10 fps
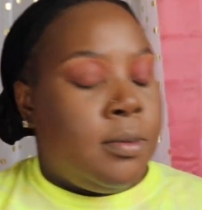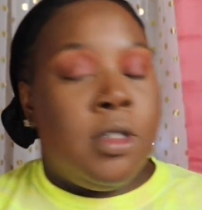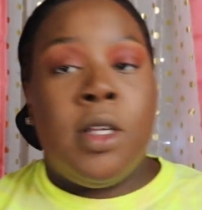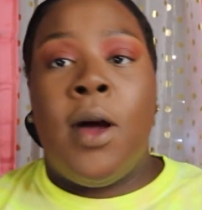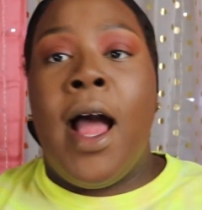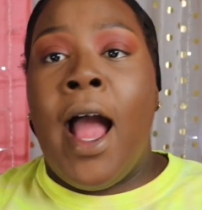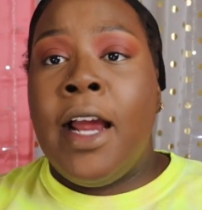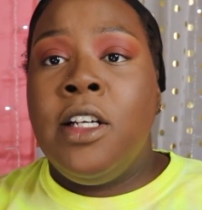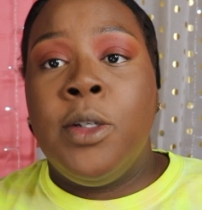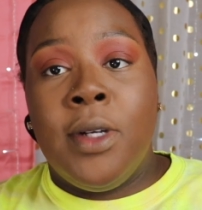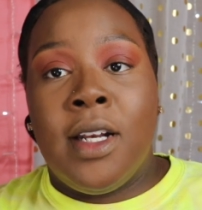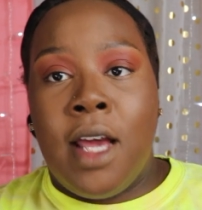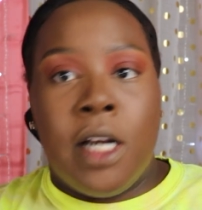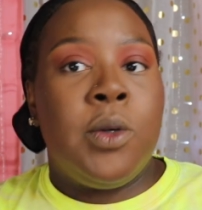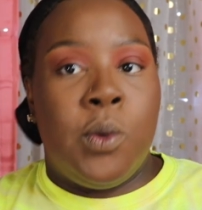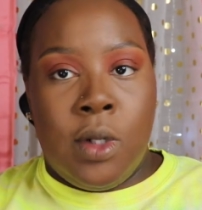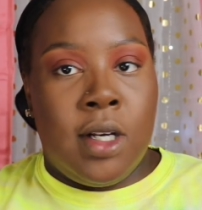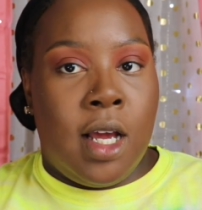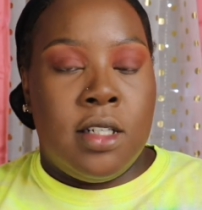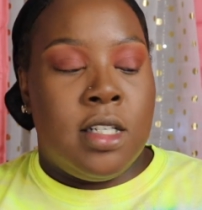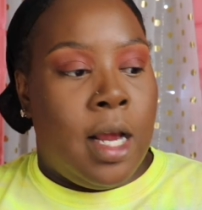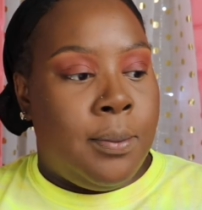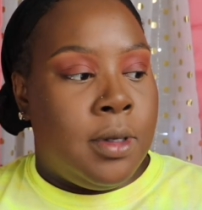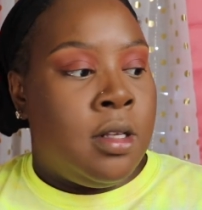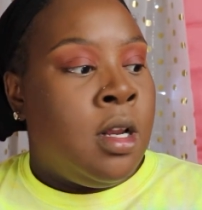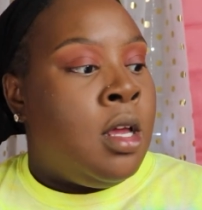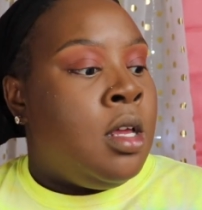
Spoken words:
So I do a lot of online shopping.